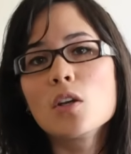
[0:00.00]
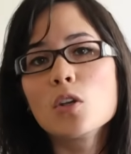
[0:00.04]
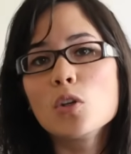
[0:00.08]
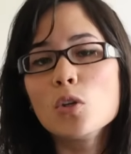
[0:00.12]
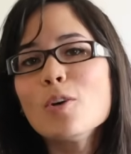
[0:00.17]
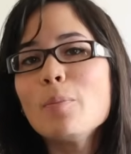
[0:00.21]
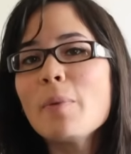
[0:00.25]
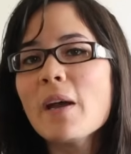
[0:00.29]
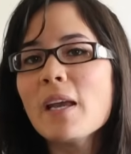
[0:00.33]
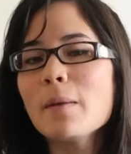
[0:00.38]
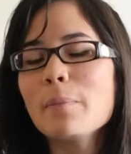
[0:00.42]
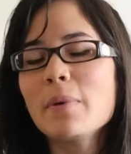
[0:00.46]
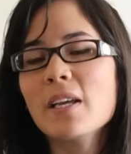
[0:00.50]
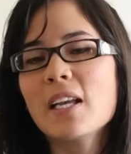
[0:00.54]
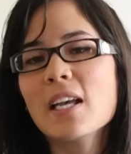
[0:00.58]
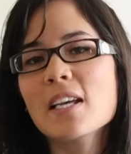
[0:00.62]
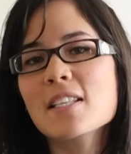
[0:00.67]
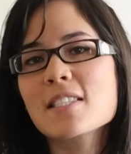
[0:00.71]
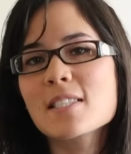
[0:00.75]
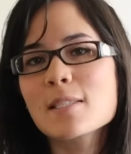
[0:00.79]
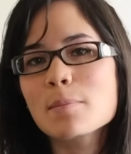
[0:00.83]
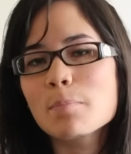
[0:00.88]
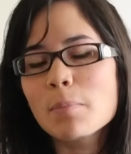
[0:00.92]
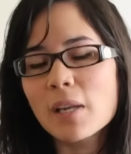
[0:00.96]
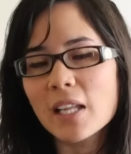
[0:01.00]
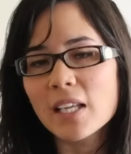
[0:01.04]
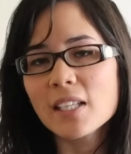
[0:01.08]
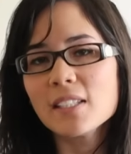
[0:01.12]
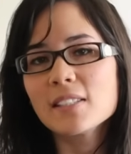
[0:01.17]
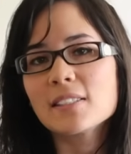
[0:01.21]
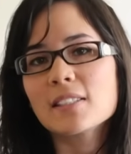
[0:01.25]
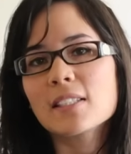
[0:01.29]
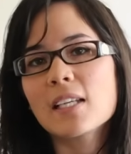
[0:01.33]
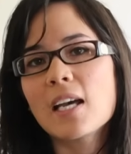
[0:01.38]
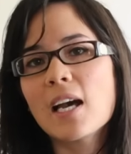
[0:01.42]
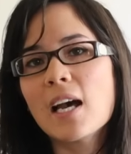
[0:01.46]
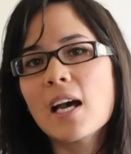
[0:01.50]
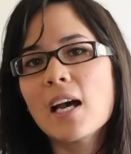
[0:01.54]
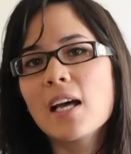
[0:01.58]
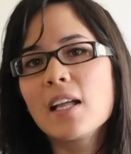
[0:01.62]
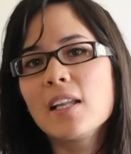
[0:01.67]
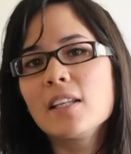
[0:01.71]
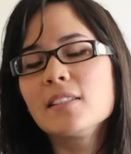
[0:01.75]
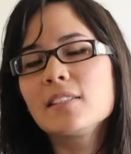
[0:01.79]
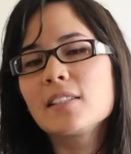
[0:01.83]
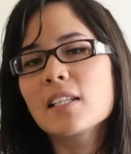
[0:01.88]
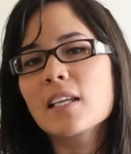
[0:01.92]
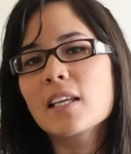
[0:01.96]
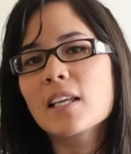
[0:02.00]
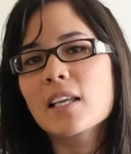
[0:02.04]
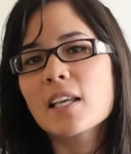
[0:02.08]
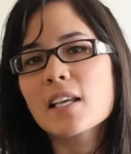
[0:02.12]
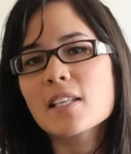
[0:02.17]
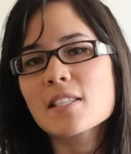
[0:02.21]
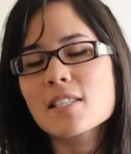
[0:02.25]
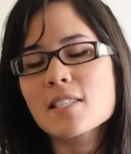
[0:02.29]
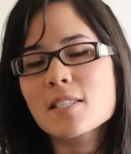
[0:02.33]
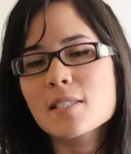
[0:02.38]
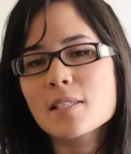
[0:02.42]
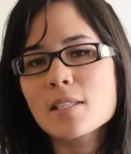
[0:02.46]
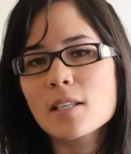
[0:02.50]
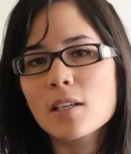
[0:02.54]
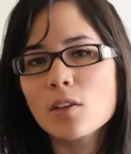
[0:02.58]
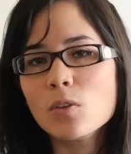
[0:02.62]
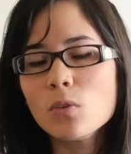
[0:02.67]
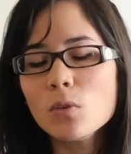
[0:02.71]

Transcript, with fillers: Your paper gets split and it gets,